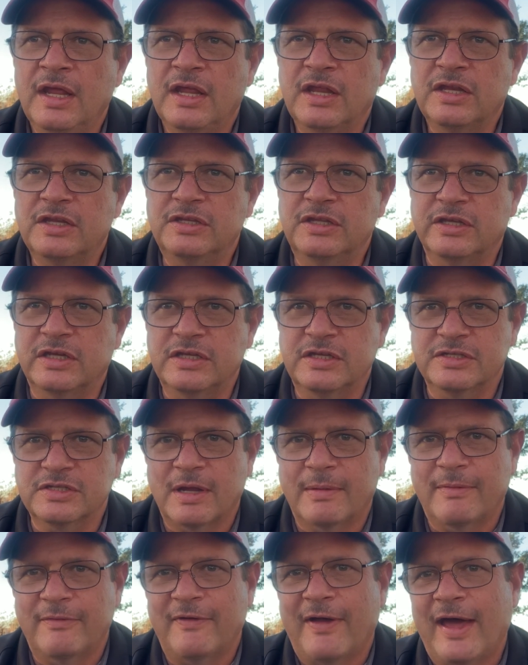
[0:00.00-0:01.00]
You can use
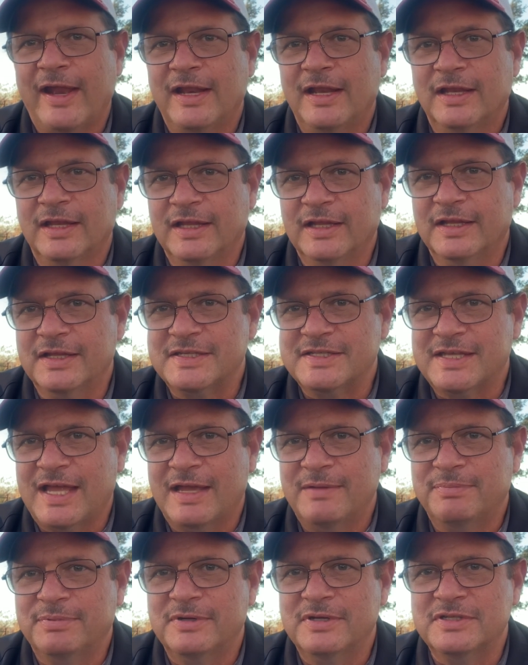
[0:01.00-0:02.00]
arborvitae. Leland
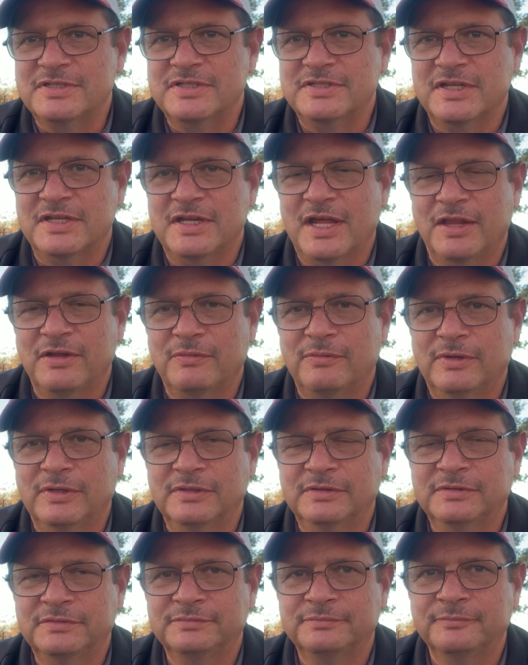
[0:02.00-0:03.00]
cypress is another one.
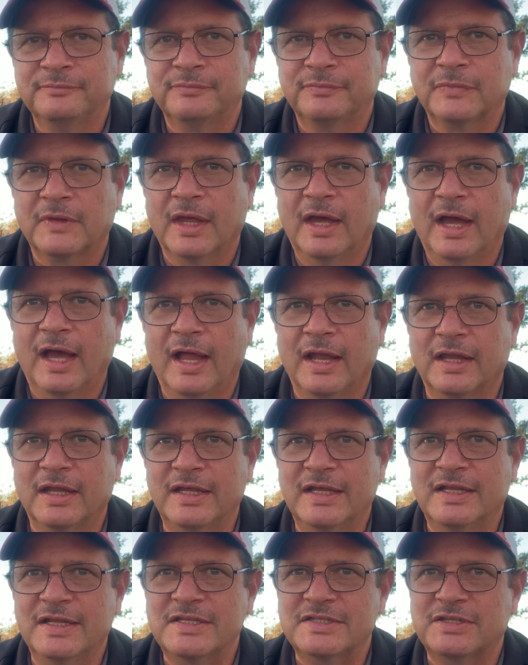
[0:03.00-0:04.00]

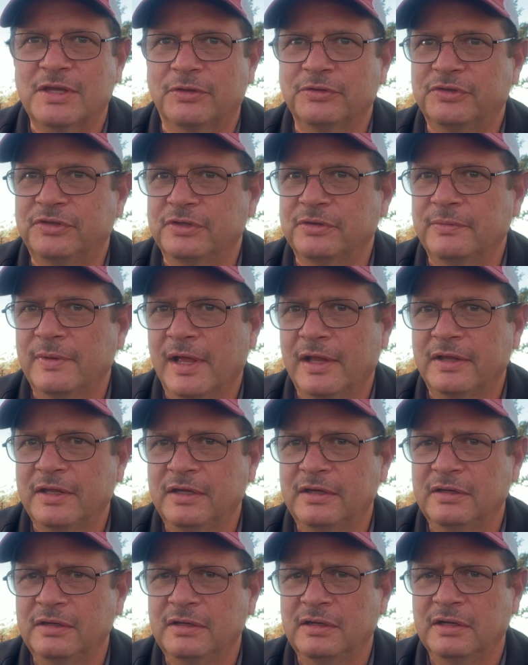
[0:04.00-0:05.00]
Lelands don't do well
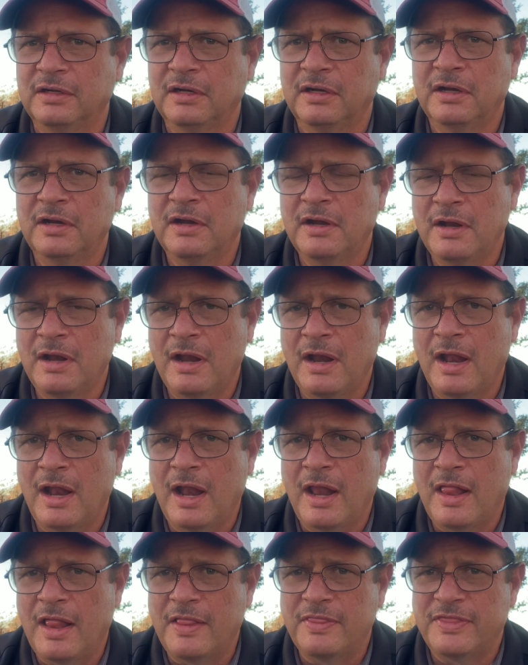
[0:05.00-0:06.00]
here
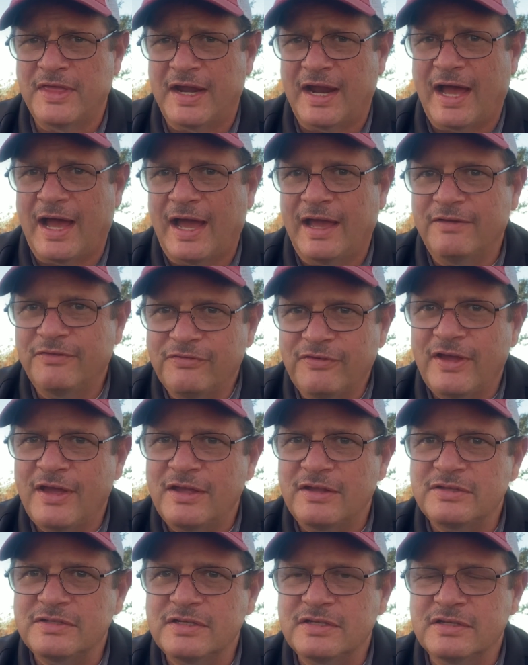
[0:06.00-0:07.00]
that I've
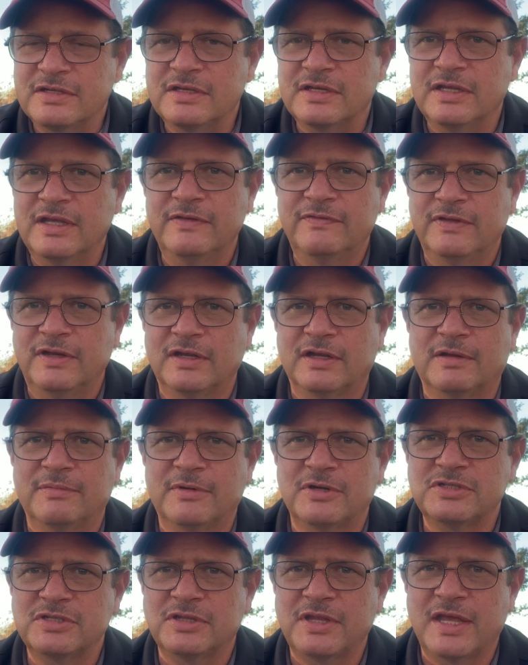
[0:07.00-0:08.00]
found. Even in
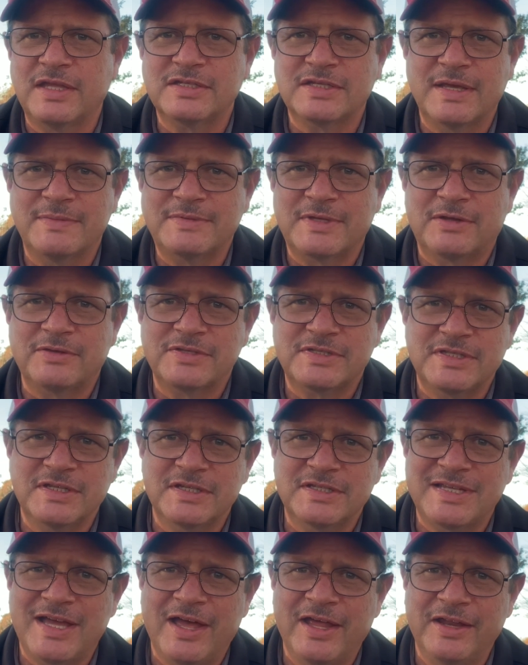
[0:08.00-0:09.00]
commercial landscapes, I don't see a
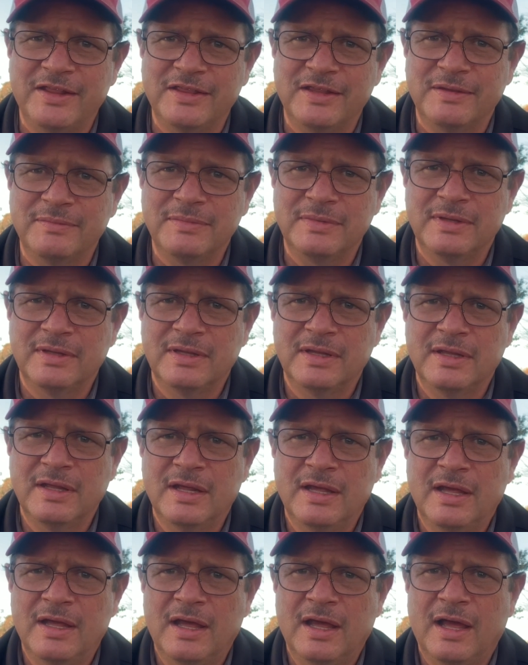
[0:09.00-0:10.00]
ton of them.
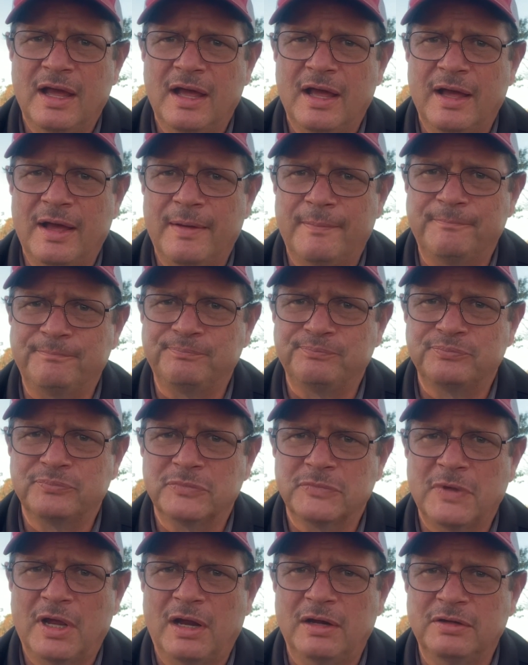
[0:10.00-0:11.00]

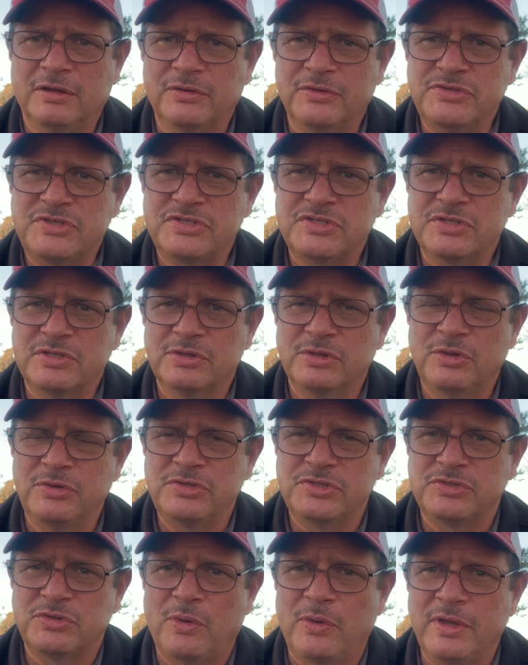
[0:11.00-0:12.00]
Are loose
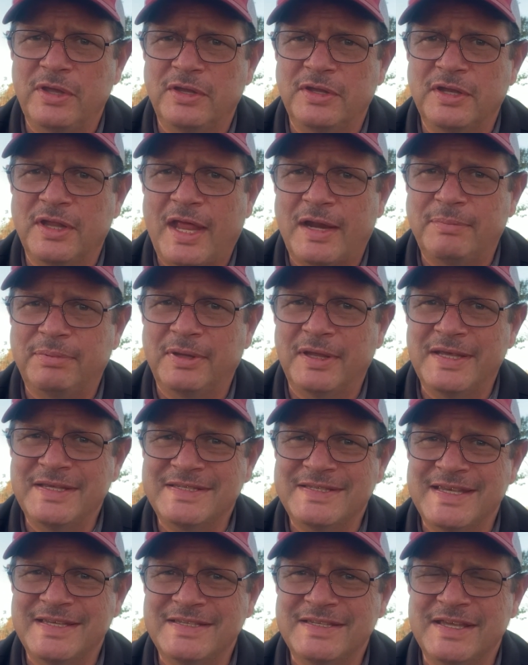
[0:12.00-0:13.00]
soil in a lot of
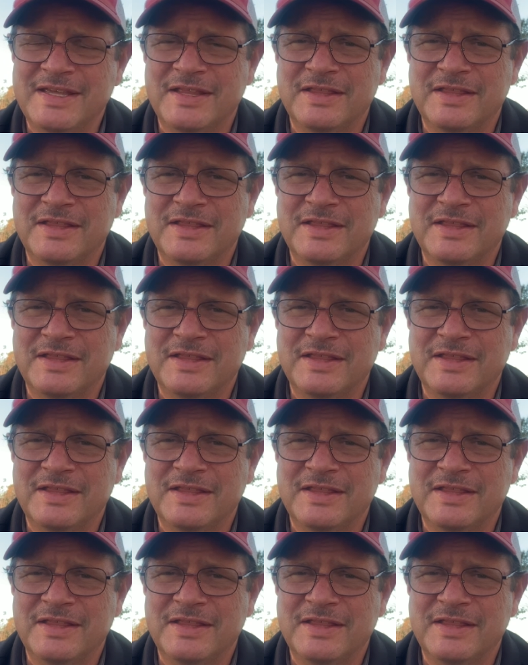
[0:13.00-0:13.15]
places.